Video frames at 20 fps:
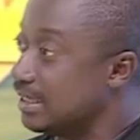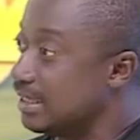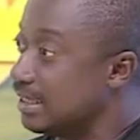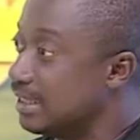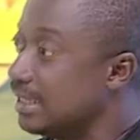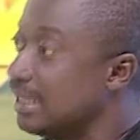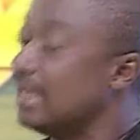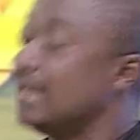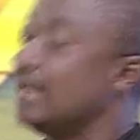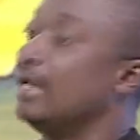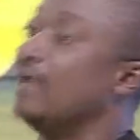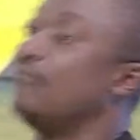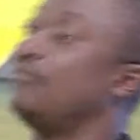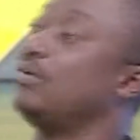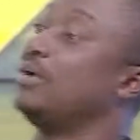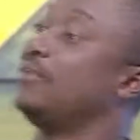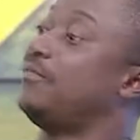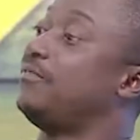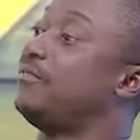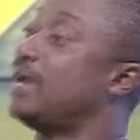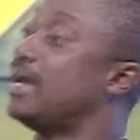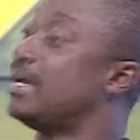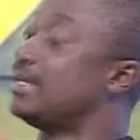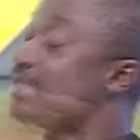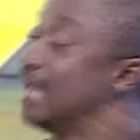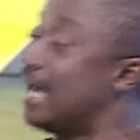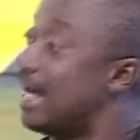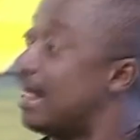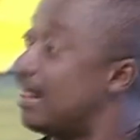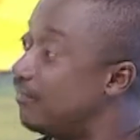Cool. And for the
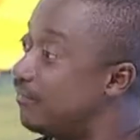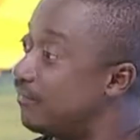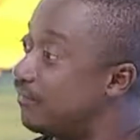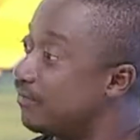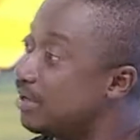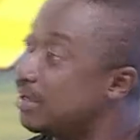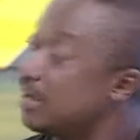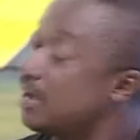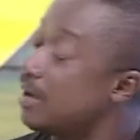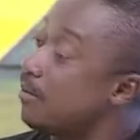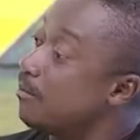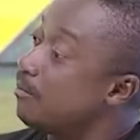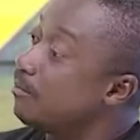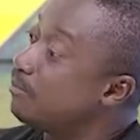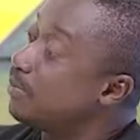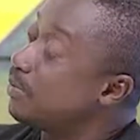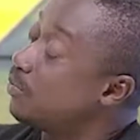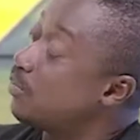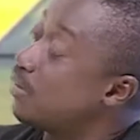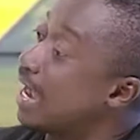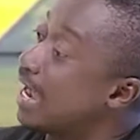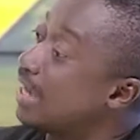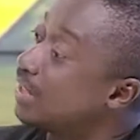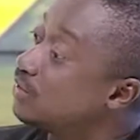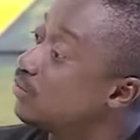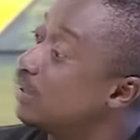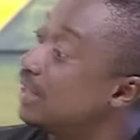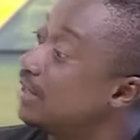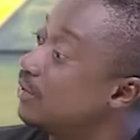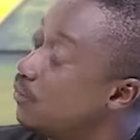first mm. half, -hmm. people were
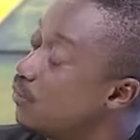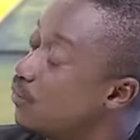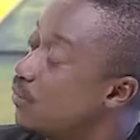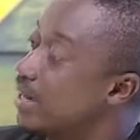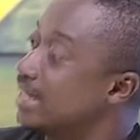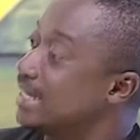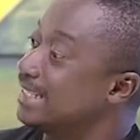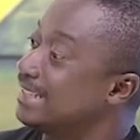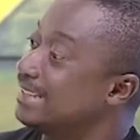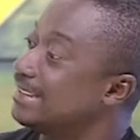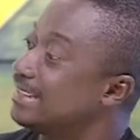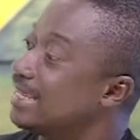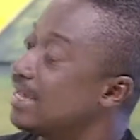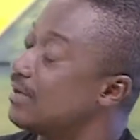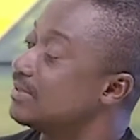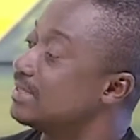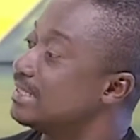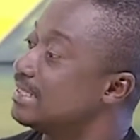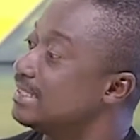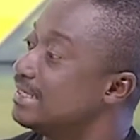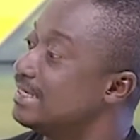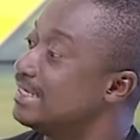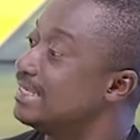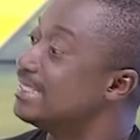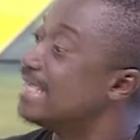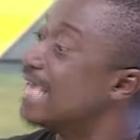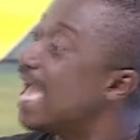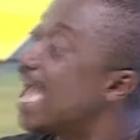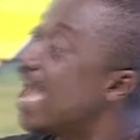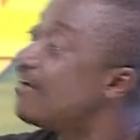actually winning thousand
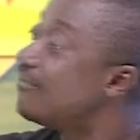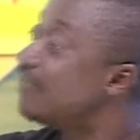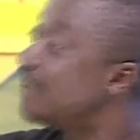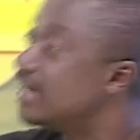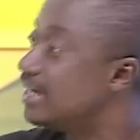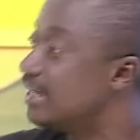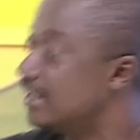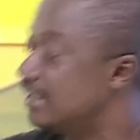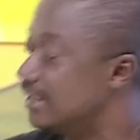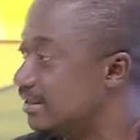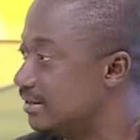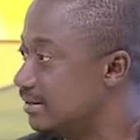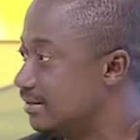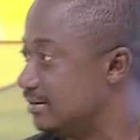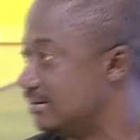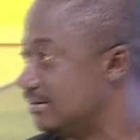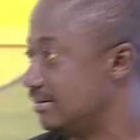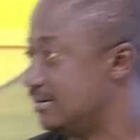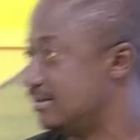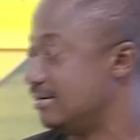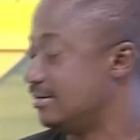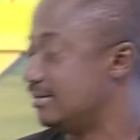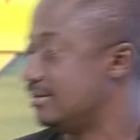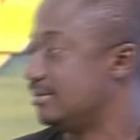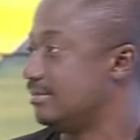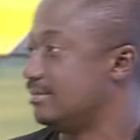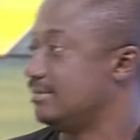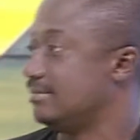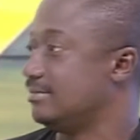cedis every day. Wow.